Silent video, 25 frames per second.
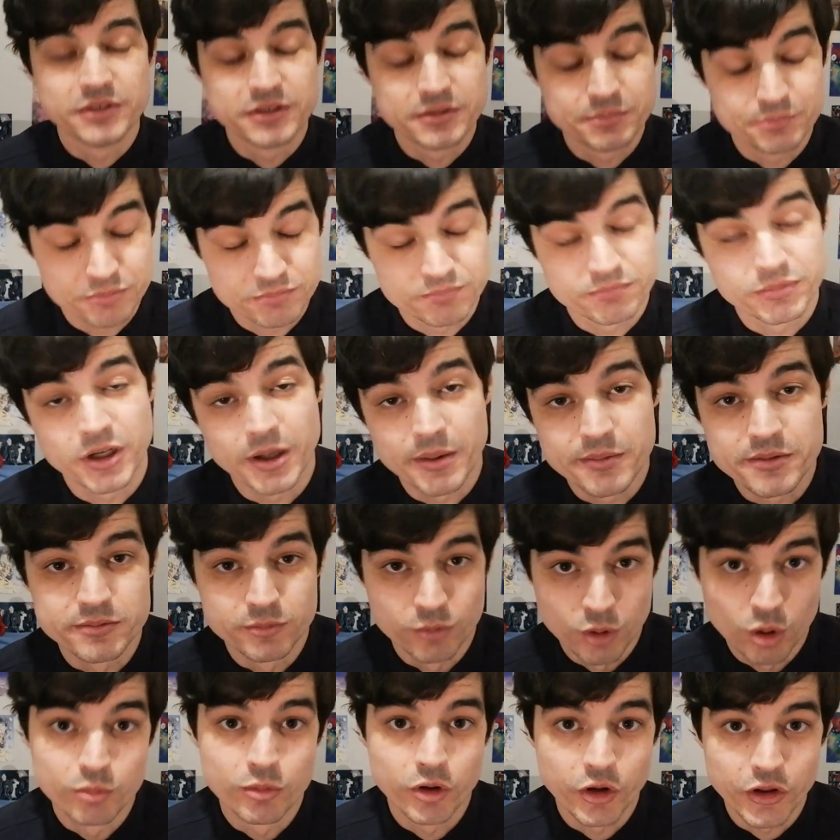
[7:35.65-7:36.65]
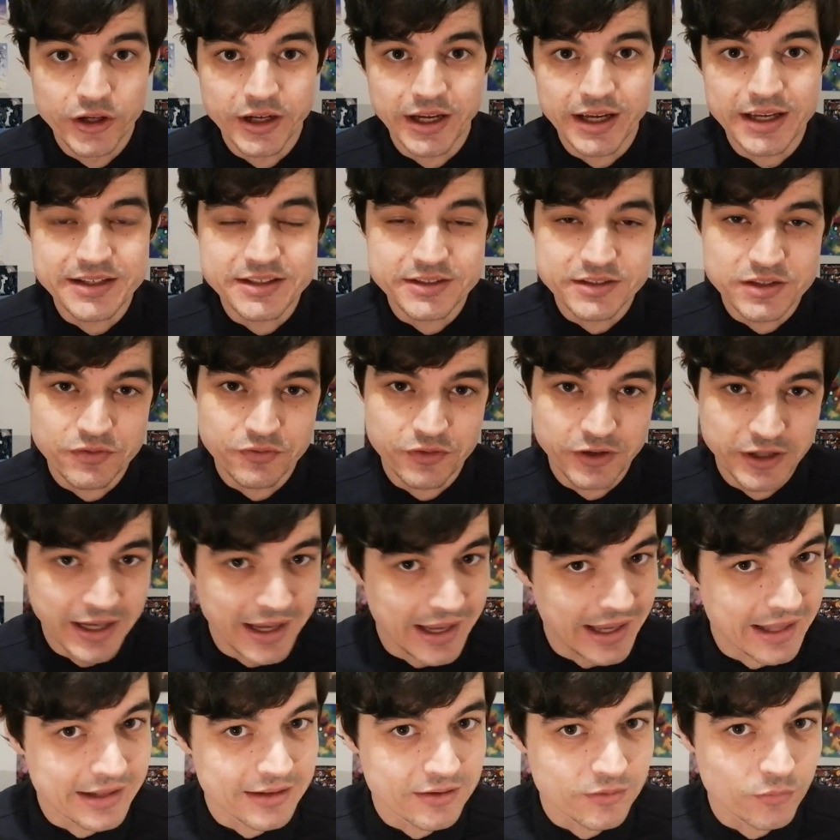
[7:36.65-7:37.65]
it becomes more and more the case, you
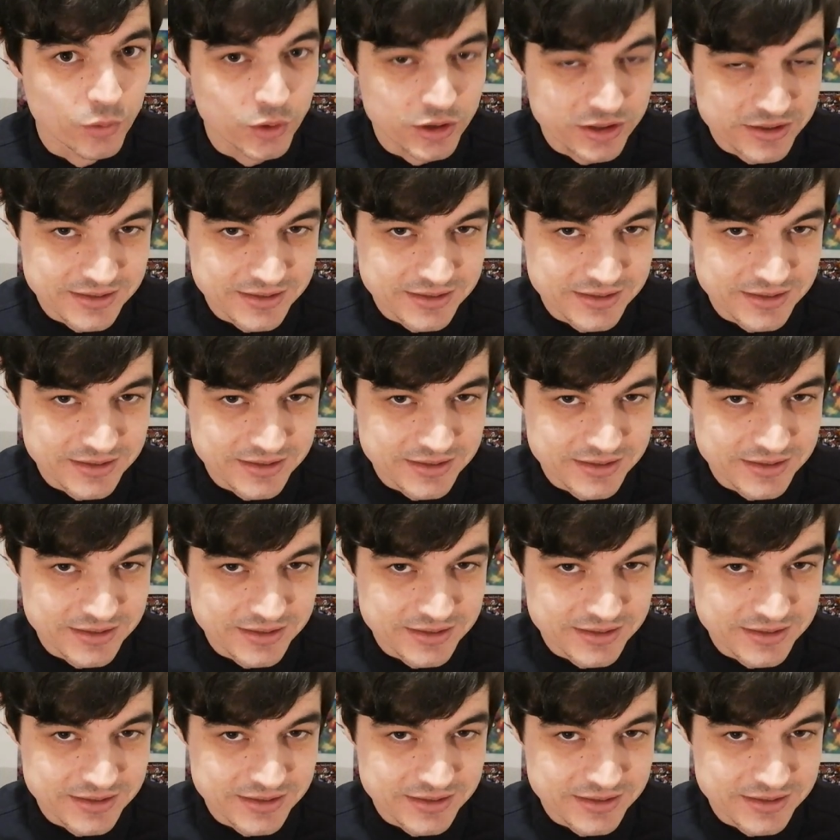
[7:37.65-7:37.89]
forget what